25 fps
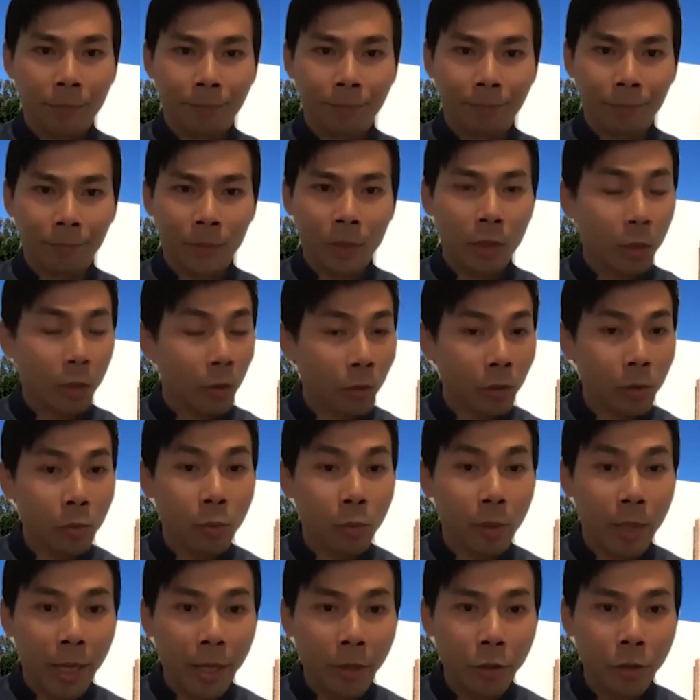close
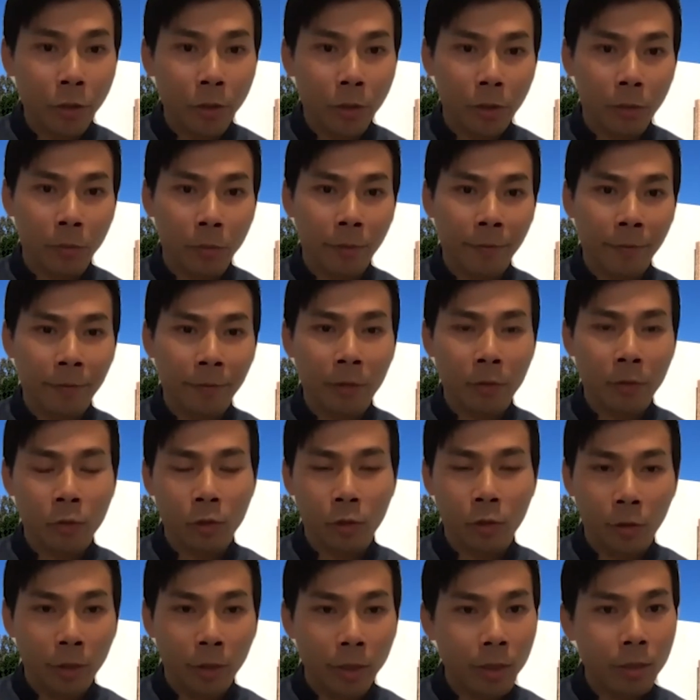relationship with our
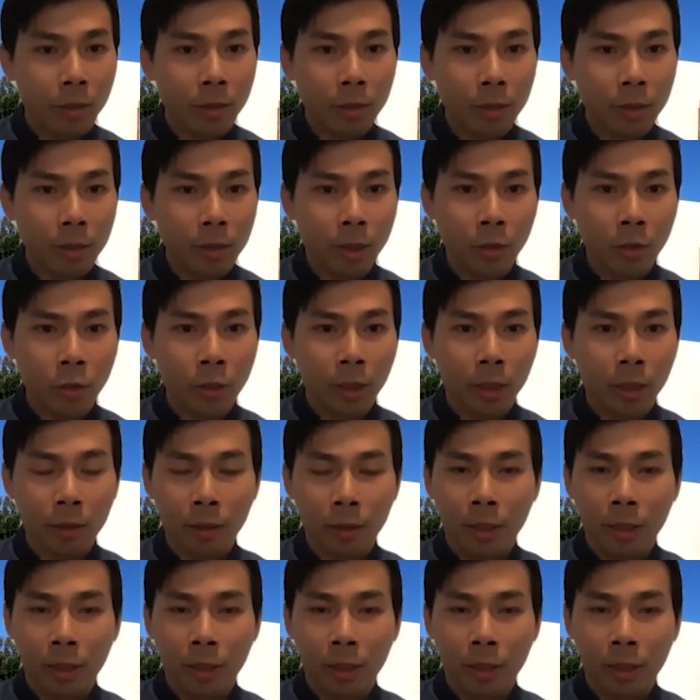students, such that